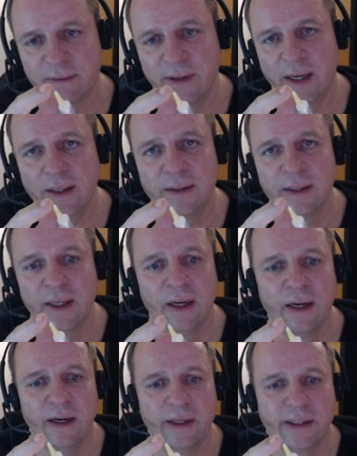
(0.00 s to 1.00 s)
Yeah,
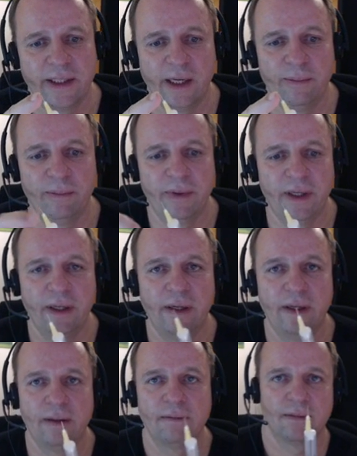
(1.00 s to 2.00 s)
it can
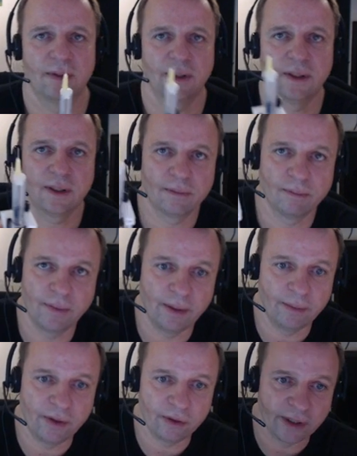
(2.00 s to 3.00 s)
be, oh, maybe